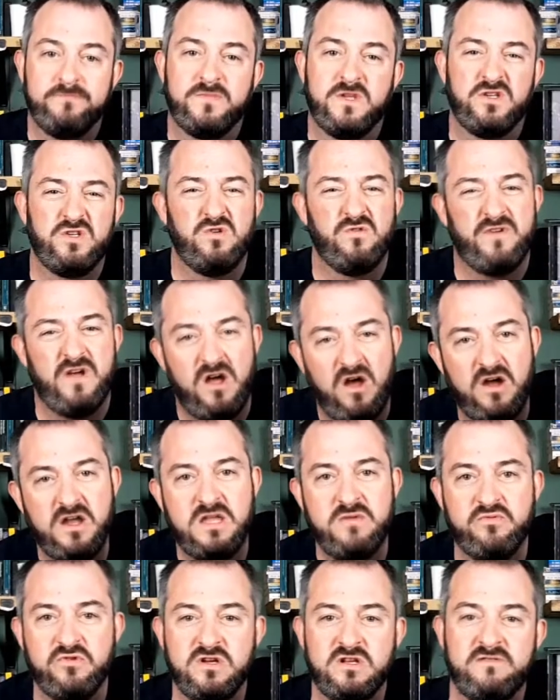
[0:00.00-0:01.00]
a sort of
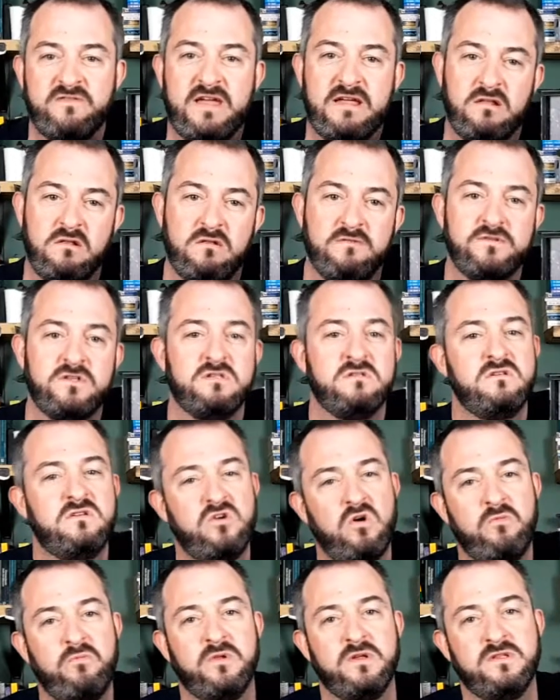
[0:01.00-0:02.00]
hybrid of elves and
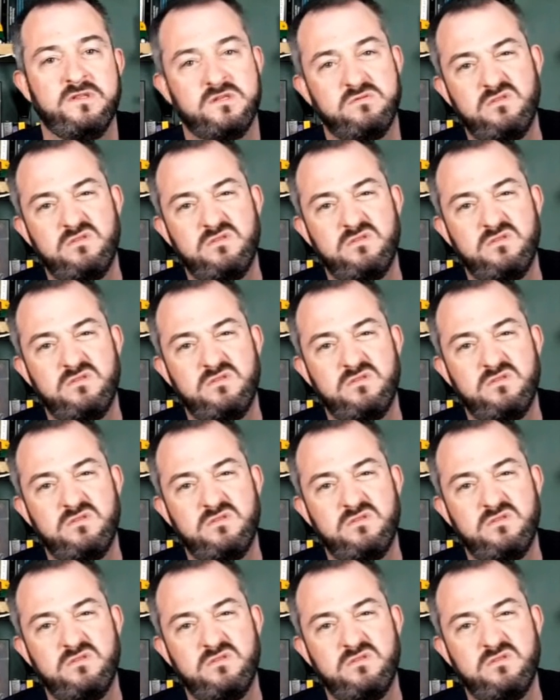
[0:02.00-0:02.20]
goblins